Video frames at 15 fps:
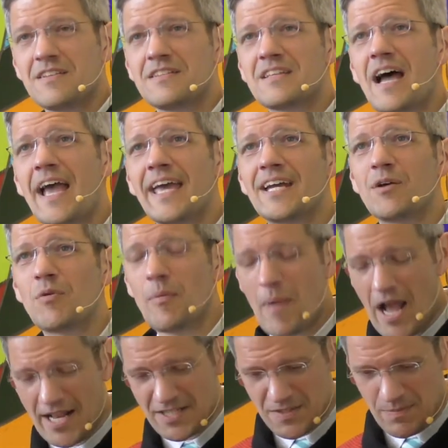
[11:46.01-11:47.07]
Diana
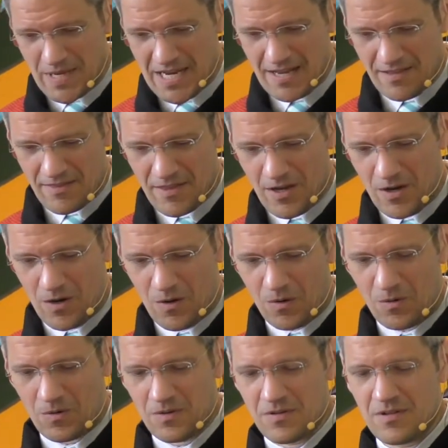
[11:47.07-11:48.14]
reminds me,
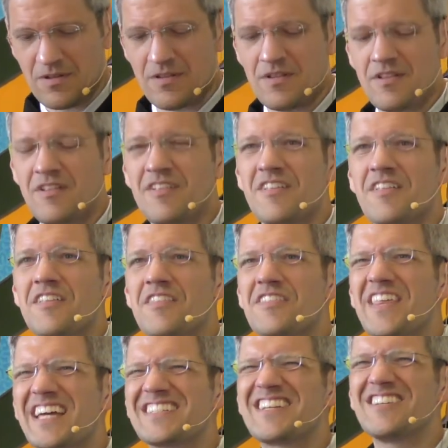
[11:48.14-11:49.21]
though,
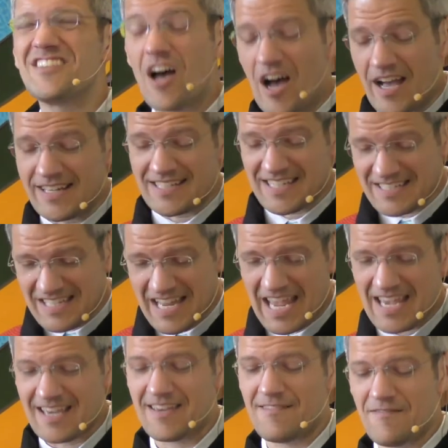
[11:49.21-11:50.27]
that to not
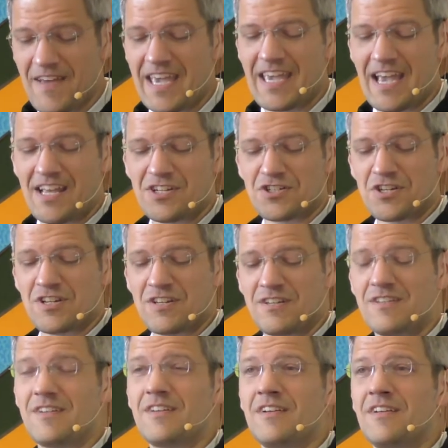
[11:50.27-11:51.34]
take
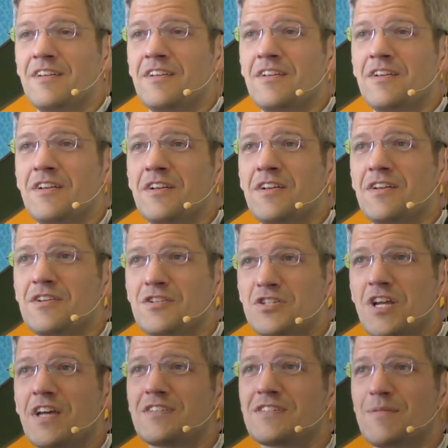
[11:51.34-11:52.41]
vacation
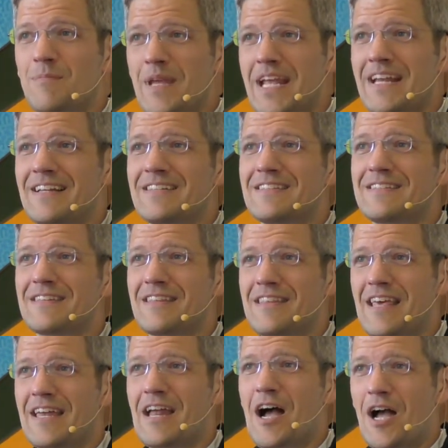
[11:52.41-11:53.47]
just means
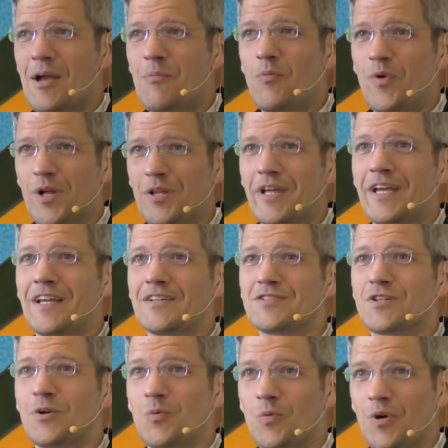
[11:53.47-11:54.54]
that I'm willing
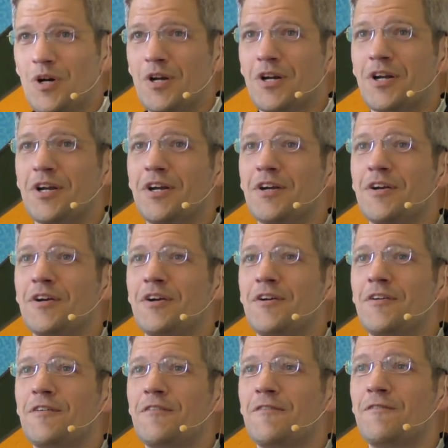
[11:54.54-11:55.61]
to work
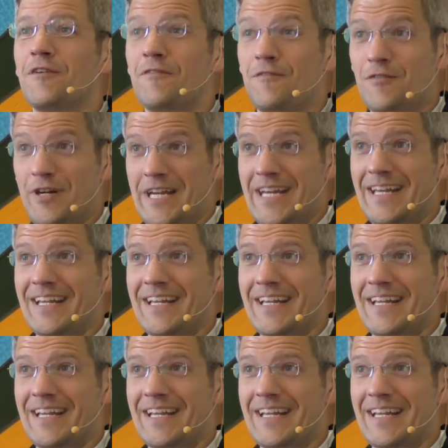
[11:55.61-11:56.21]
for free.